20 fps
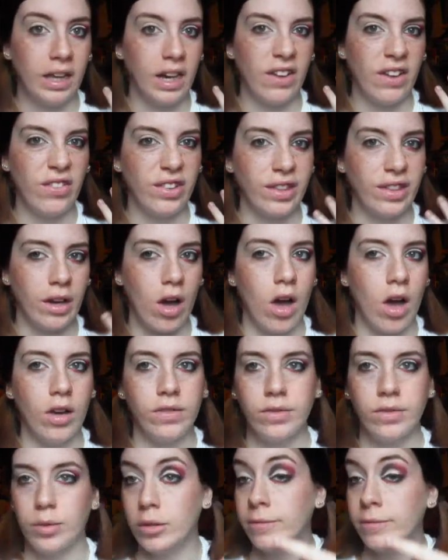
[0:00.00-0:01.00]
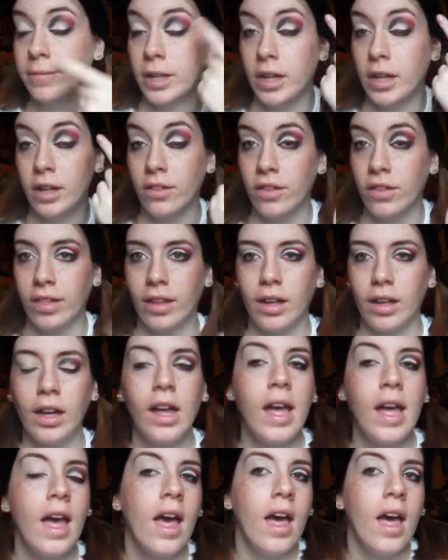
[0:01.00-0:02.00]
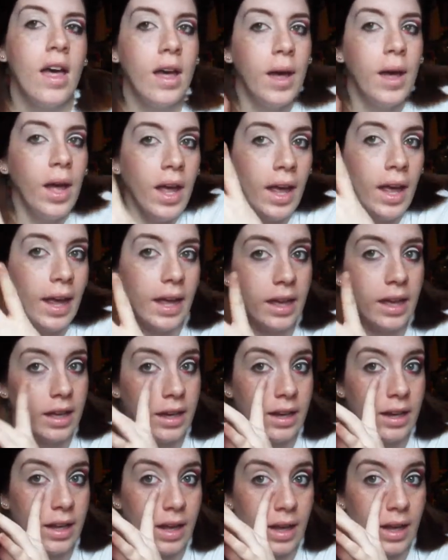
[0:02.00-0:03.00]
everything off, well, not everything, and